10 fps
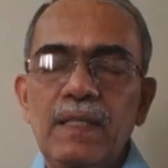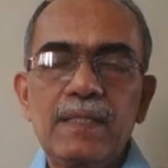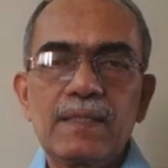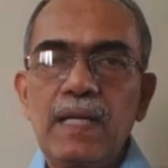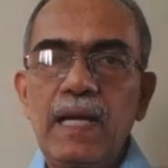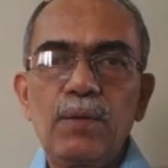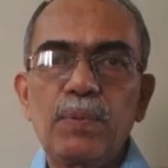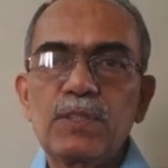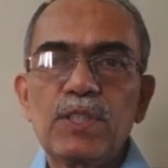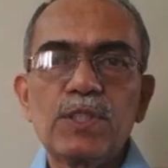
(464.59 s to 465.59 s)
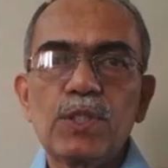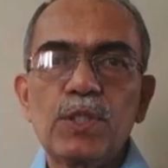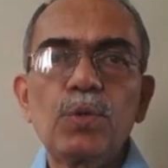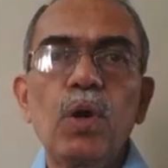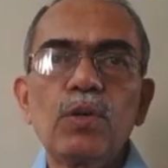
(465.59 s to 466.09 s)
That is, I have purchased a
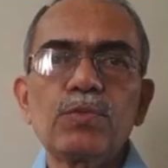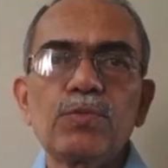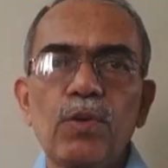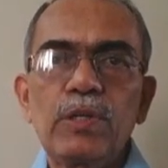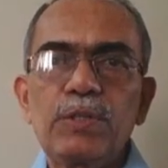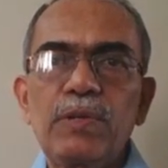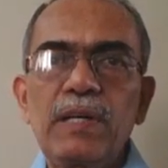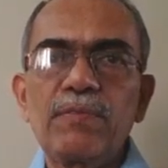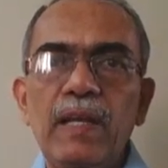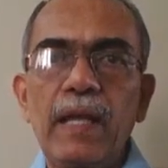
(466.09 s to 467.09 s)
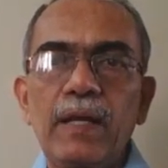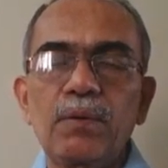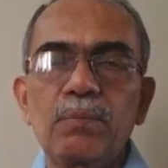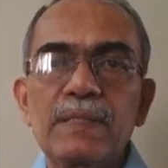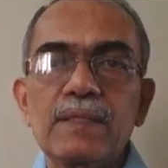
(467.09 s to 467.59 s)
new house for only 25
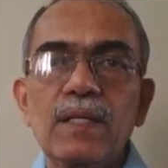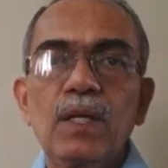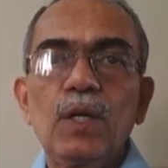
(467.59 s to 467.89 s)
lakh rupees.